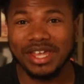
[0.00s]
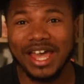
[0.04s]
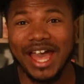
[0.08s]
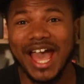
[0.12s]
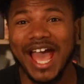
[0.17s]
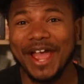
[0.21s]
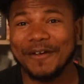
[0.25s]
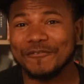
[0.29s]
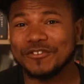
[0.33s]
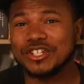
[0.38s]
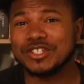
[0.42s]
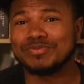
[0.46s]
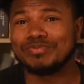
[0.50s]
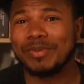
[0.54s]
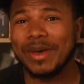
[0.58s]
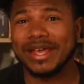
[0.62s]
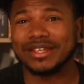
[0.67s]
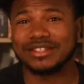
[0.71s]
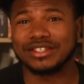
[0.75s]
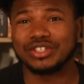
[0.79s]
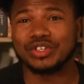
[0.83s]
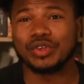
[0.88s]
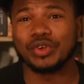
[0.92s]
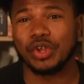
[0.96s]
I
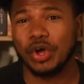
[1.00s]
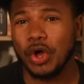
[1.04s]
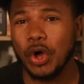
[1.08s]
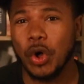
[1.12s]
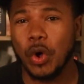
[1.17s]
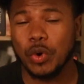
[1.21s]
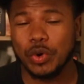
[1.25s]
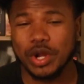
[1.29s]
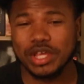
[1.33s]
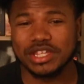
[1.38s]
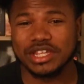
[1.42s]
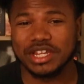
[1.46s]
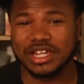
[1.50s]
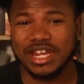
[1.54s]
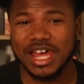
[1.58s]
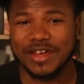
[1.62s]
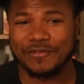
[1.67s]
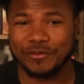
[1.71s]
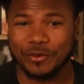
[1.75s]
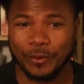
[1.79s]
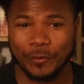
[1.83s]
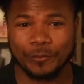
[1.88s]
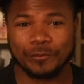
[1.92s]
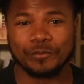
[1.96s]
respect it on a whole nother
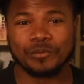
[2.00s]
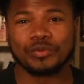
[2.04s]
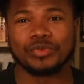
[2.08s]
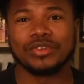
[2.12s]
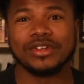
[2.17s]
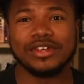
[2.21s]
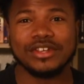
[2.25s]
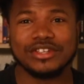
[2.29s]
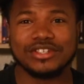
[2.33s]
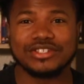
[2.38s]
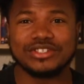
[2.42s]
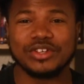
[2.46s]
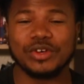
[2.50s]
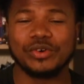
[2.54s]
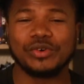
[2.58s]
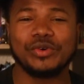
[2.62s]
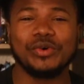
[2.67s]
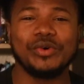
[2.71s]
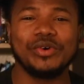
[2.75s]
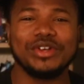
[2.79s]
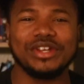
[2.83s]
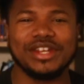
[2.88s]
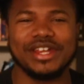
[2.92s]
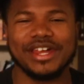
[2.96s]
level. So
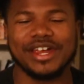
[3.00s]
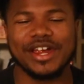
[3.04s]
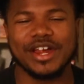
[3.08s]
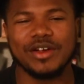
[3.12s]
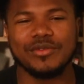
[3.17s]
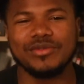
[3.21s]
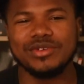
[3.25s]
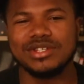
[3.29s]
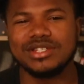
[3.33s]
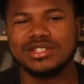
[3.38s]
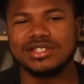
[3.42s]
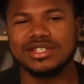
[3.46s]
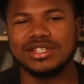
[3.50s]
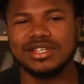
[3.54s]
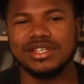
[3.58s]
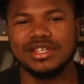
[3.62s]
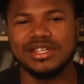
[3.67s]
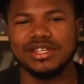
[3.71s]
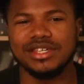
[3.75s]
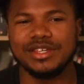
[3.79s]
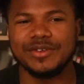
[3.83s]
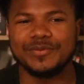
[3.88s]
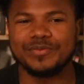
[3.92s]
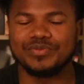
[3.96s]
going there, we
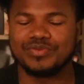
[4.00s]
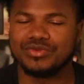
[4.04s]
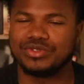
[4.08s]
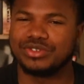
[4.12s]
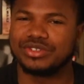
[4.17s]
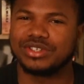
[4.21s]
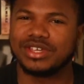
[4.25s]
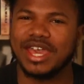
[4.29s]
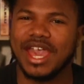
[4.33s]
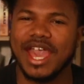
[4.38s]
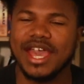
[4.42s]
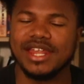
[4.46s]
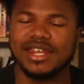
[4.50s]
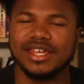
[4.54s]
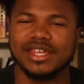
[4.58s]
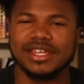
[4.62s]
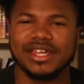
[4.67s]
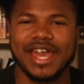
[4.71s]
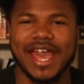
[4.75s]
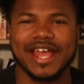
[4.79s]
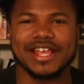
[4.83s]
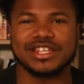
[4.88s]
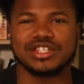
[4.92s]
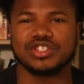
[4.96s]
see
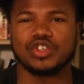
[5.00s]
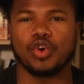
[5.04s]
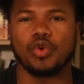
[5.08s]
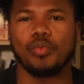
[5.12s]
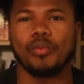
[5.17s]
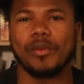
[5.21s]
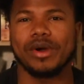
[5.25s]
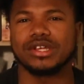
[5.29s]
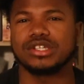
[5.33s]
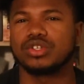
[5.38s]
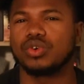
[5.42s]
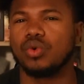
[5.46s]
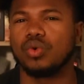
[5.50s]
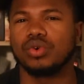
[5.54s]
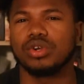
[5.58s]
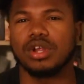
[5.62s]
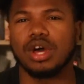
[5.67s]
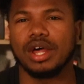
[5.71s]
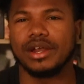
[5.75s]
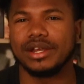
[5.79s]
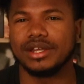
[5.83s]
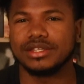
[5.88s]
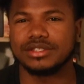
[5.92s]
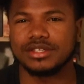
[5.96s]
Kanan got so much going
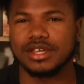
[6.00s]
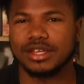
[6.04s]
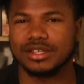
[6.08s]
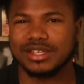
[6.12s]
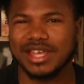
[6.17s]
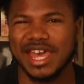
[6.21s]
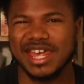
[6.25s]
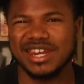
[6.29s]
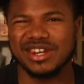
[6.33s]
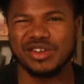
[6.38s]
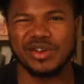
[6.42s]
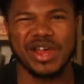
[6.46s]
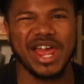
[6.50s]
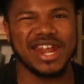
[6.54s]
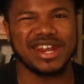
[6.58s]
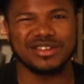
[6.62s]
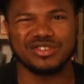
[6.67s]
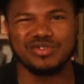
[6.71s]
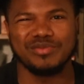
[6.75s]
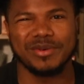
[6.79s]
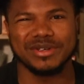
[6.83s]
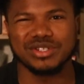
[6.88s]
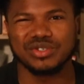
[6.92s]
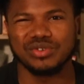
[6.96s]
on. Kanan don't have
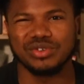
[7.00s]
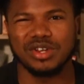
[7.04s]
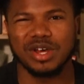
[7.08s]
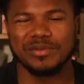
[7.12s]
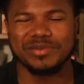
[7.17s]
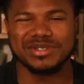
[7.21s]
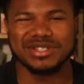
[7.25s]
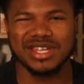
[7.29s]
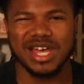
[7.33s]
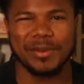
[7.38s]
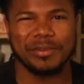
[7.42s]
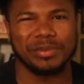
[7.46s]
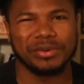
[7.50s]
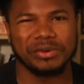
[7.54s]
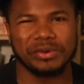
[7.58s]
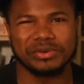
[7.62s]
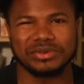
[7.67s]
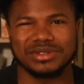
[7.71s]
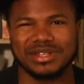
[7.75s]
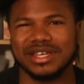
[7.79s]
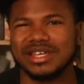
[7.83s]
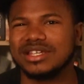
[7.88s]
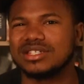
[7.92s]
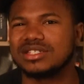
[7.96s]
too much going on. There's a couple
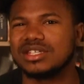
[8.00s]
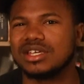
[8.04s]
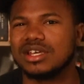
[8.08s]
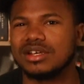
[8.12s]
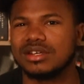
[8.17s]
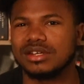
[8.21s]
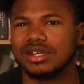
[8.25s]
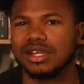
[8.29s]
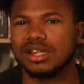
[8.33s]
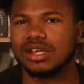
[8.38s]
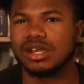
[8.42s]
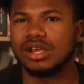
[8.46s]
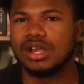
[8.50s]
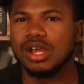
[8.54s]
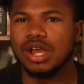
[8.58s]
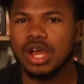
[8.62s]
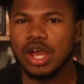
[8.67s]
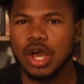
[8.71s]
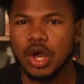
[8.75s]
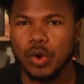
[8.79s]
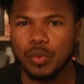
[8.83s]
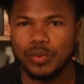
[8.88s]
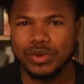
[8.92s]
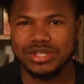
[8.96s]
little things here and there.
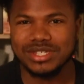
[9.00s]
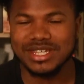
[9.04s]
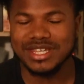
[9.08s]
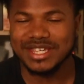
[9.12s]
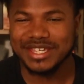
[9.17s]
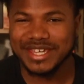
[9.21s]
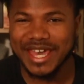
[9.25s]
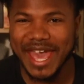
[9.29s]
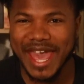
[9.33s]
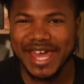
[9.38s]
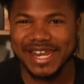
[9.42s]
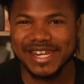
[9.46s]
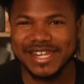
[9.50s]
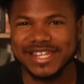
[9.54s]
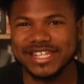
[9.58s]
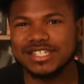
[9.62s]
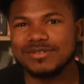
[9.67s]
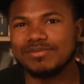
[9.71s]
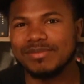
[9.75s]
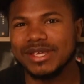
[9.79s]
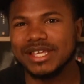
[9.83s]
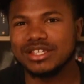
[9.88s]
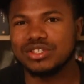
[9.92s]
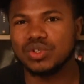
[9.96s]
We see Kanan
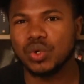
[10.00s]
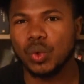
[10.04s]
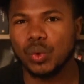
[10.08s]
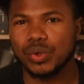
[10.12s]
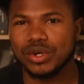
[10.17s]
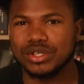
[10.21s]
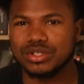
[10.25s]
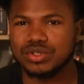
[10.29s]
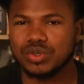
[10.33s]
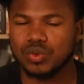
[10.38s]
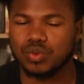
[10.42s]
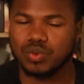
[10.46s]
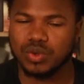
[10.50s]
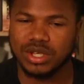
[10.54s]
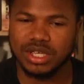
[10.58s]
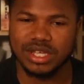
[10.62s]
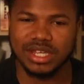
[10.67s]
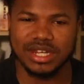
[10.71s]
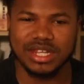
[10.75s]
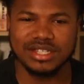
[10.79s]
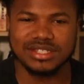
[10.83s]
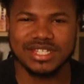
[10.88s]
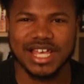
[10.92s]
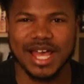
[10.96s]
is mentoring
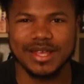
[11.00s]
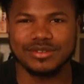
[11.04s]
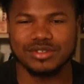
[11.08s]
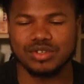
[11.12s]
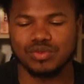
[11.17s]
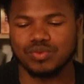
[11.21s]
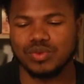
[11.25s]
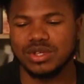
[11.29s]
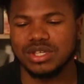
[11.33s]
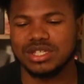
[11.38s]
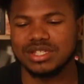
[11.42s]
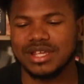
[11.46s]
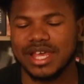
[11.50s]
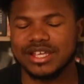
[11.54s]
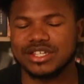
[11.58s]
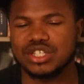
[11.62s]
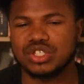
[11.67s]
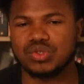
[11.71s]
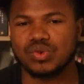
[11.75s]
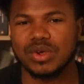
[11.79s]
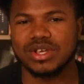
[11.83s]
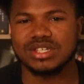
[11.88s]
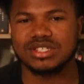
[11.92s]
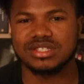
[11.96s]
Tariq. Anytime Tariq is like
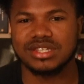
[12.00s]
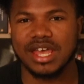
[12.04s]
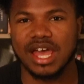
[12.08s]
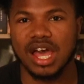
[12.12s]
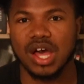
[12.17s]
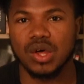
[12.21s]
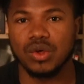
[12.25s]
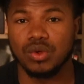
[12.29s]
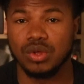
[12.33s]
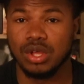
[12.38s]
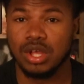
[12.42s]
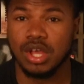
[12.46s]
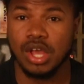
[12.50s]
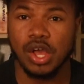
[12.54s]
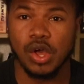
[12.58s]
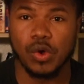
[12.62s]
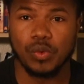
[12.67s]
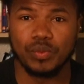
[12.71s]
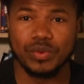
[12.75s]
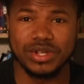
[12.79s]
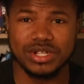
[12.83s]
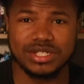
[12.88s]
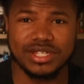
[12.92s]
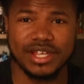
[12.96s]
stressed out,
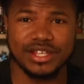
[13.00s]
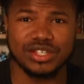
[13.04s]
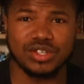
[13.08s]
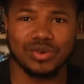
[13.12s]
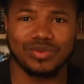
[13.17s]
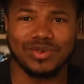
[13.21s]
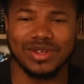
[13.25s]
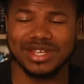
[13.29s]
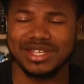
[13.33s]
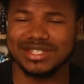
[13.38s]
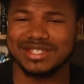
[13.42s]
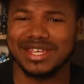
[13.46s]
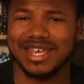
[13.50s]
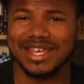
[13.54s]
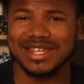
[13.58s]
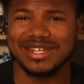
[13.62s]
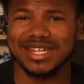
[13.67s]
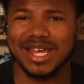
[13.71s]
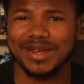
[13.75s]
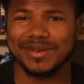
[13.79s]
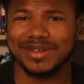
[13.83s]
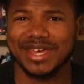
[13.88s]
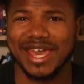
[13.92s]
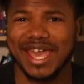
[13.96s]
we see Tariq is
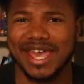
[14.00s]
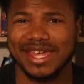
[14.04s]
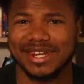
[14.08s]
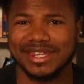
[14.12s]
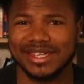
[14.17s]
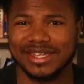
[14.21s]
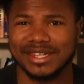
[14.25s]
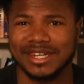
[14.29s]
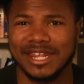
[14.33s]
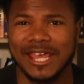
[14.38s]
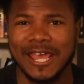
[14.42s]
hitting up Kanan.